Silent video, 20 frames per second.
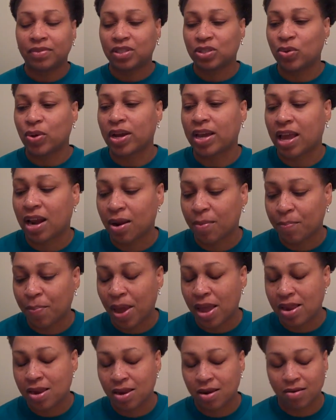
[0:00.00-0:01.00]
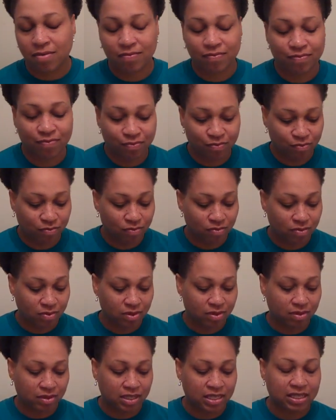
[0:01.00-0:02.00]
so I kind of painted
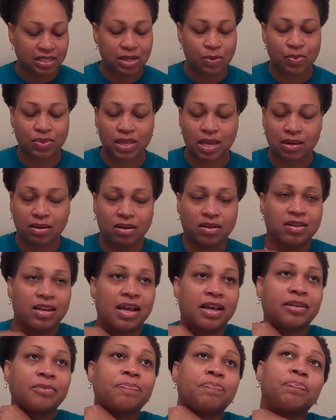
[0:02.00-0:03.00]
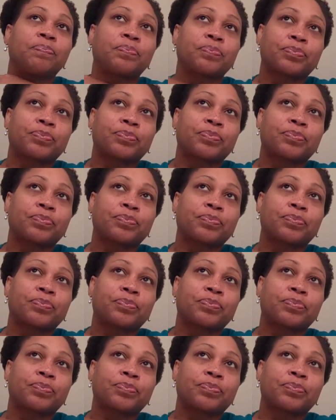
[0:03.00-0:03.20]
to see what they look like.